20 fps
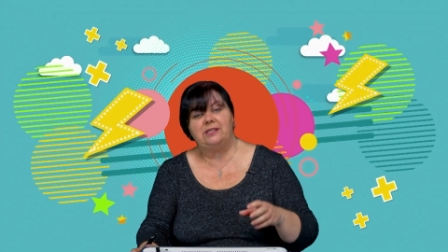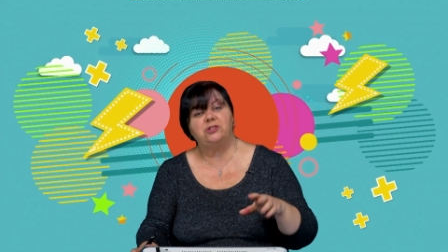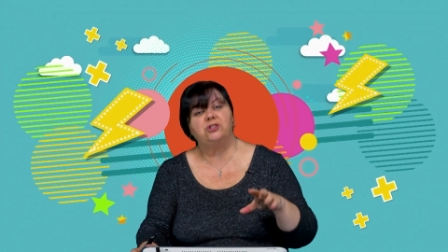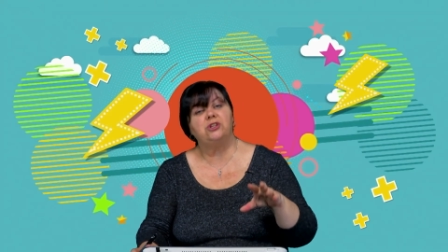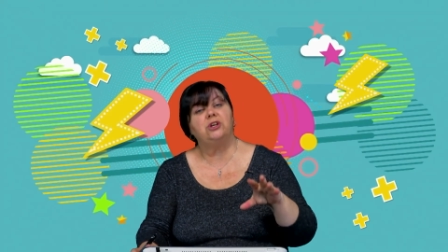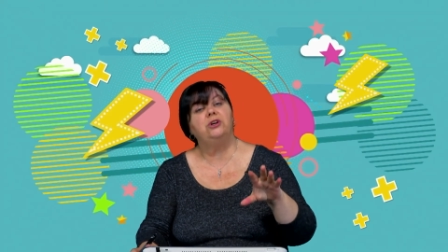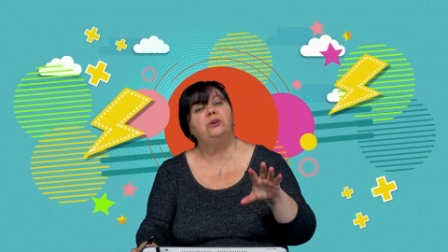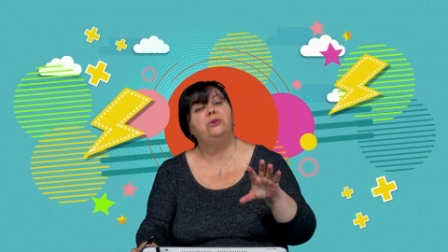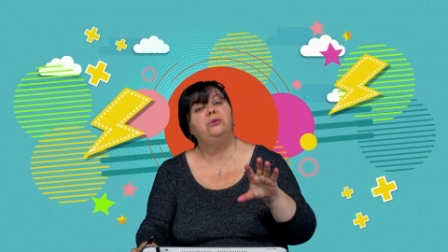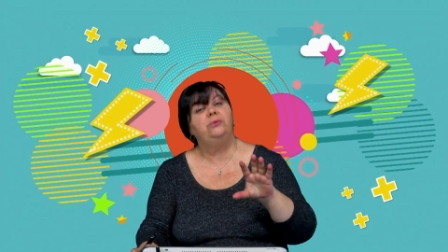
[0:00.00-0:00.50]

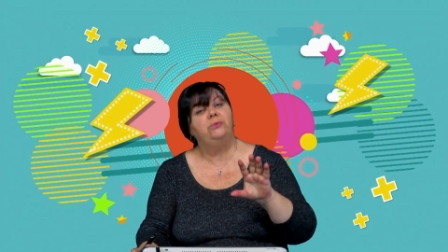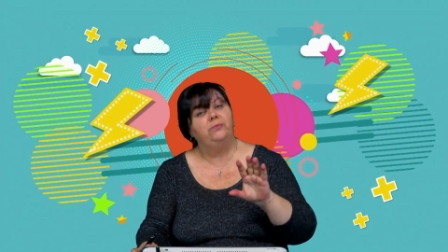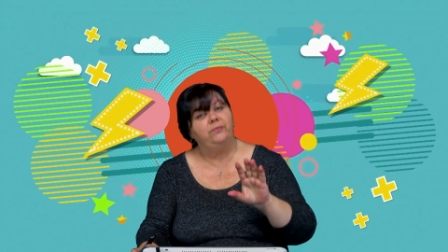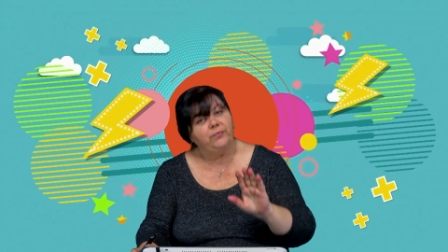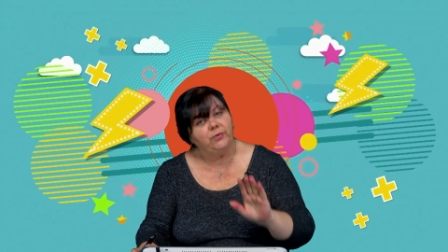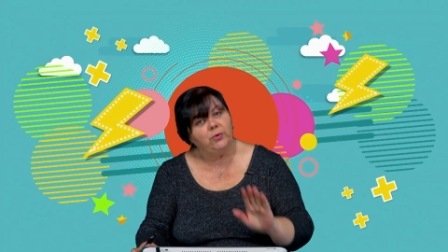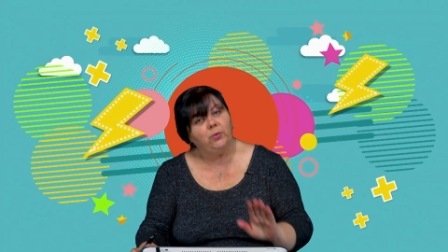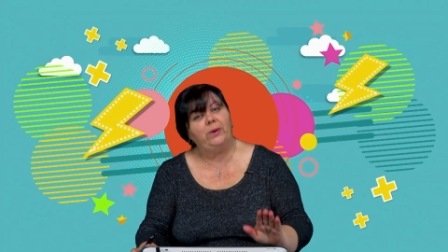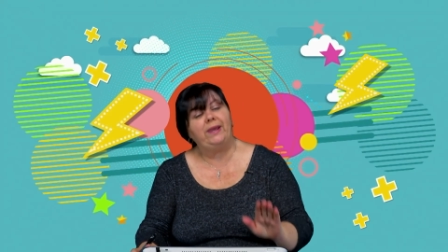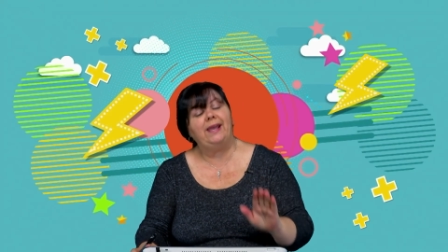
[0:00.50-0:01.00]
So
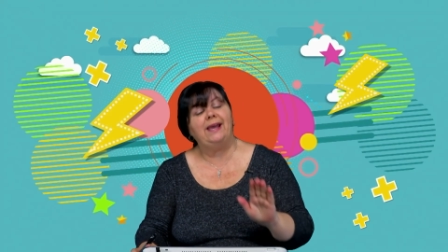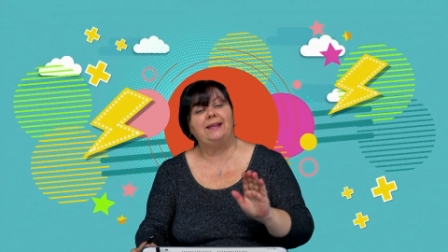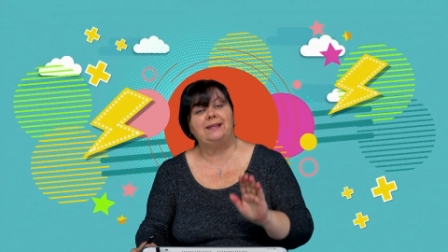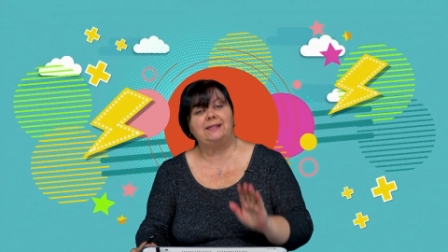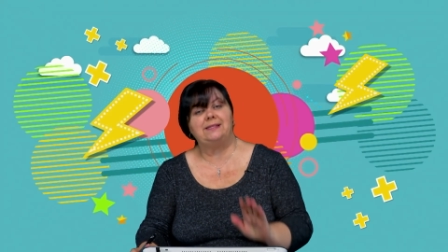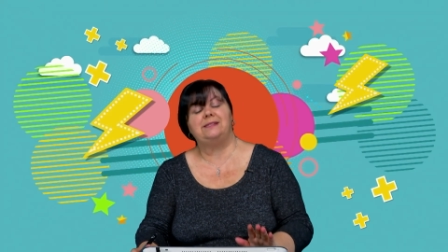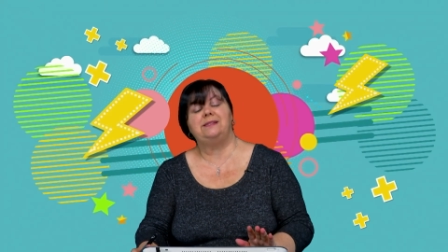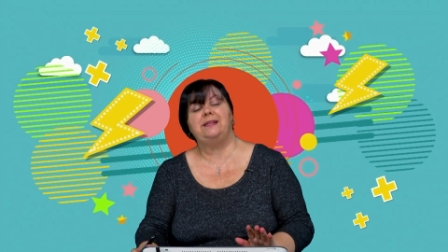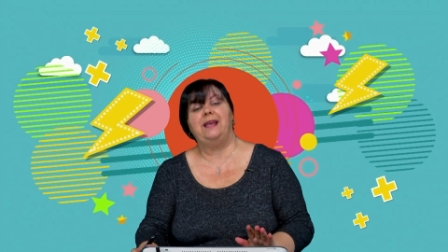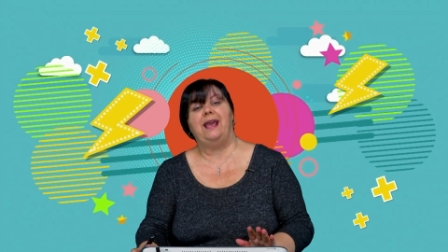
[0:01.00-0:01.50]
we
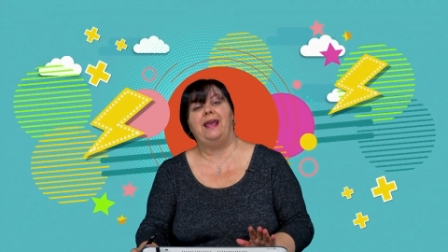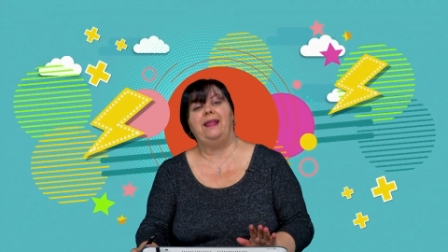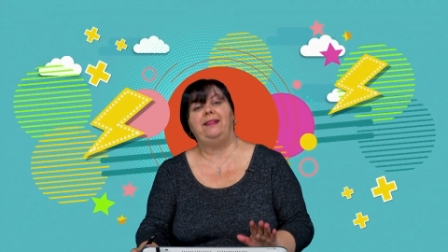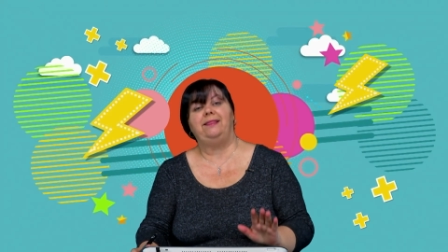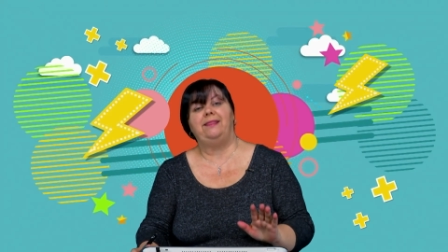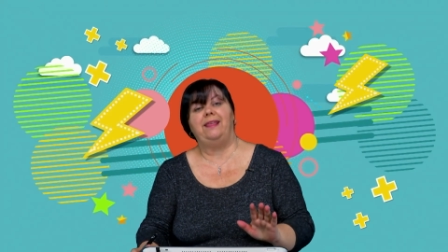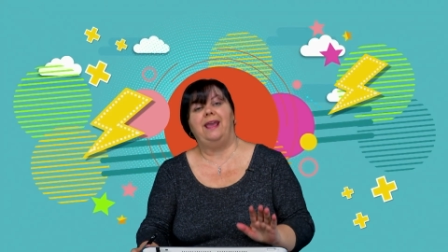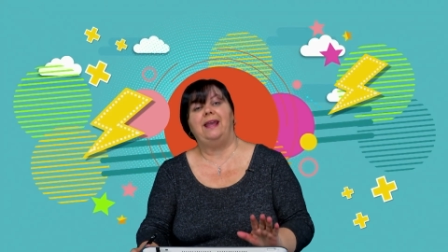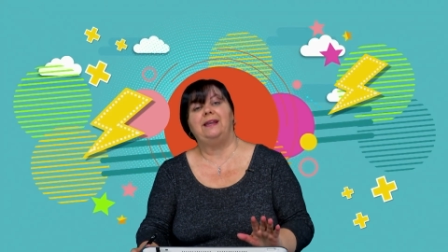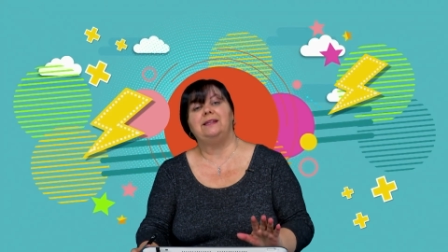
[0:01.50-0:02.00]

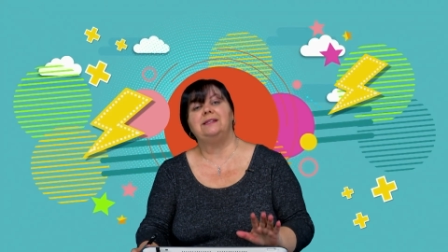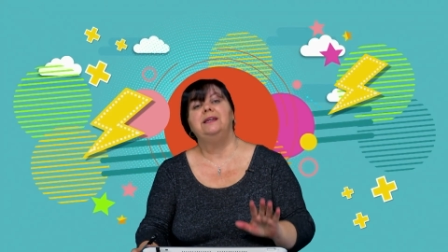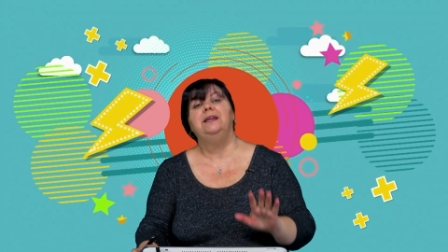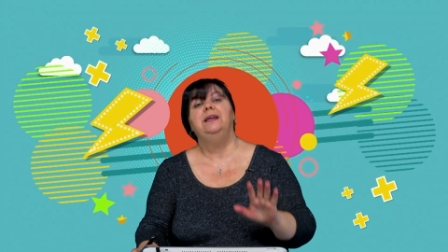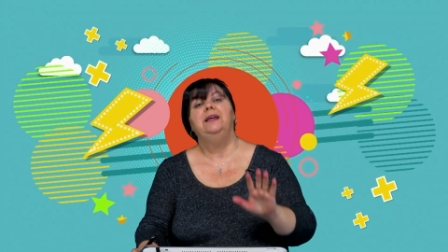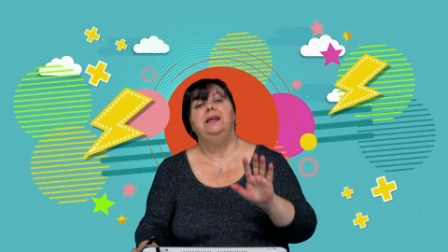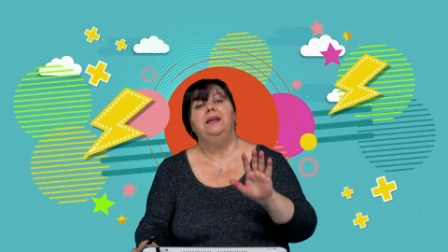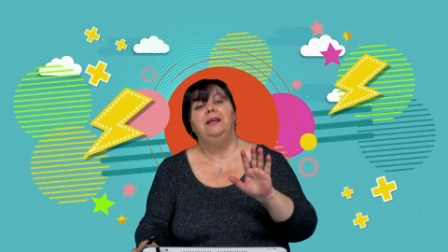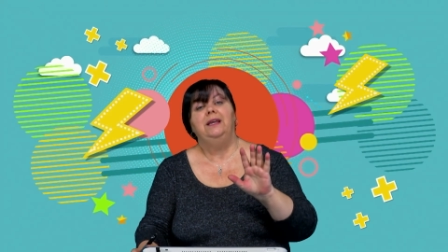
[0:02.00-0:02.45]
understand that